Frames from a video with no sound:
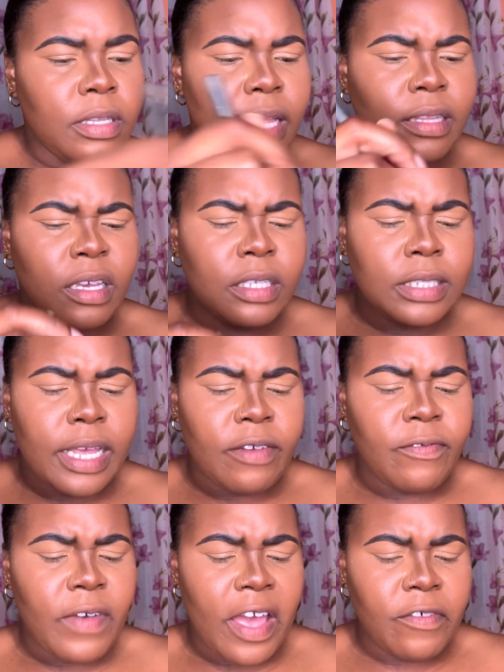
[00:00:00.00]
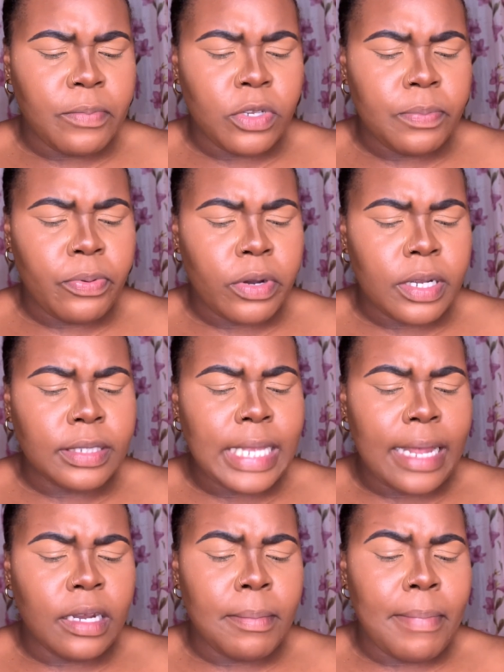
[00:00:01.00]
I think it's like 5 beauty products
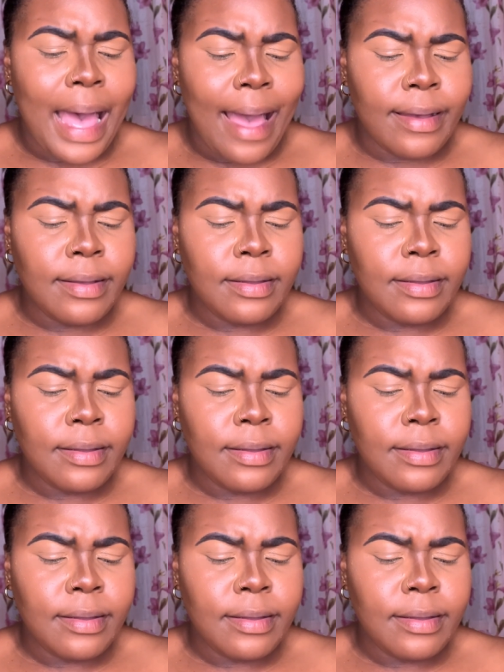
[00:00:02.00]
and a bag.